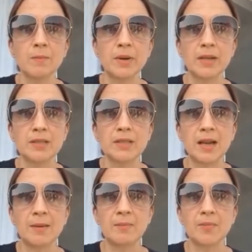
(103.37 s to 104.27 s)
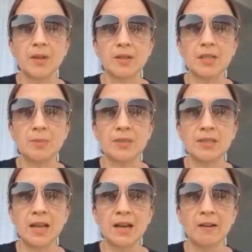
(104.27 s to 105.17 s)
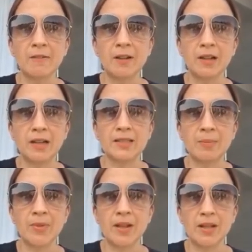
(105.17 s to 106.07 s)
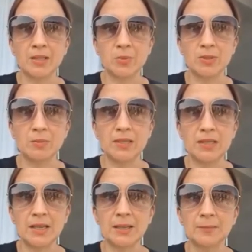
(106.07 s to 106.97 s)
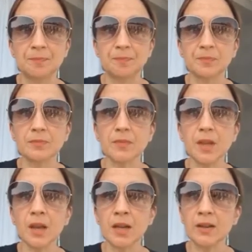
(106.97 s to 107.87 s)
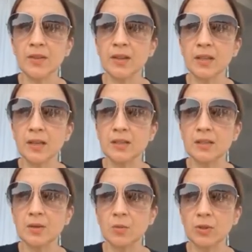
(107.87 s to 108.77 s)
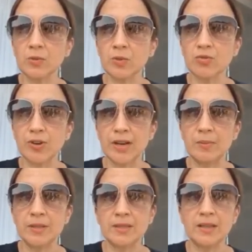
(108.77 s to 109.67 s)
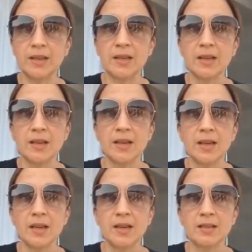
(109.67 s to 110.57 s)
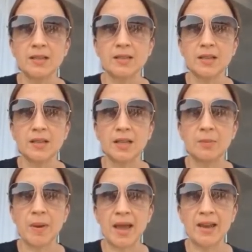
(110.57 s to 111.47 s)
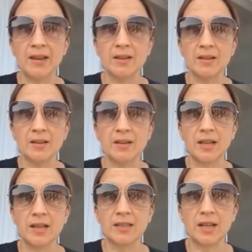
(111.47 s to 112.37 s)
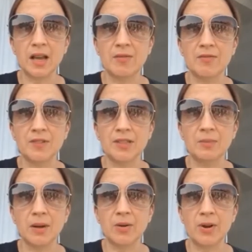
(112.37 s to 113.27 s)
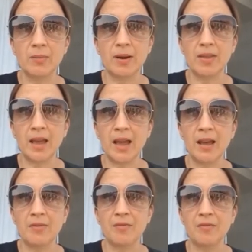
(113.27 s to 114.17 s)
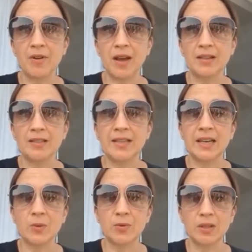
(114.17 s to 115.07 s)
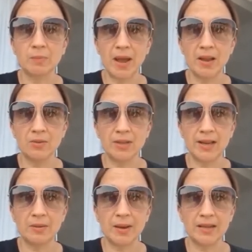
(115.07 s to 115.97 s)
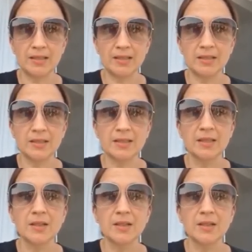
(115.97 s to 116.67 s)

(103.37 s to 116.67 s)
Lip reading: but deep inside I felt like something else was missing. And I think that what was really missing is that pain that I've seen my grandmother have and dealing with the pain on a daily basis.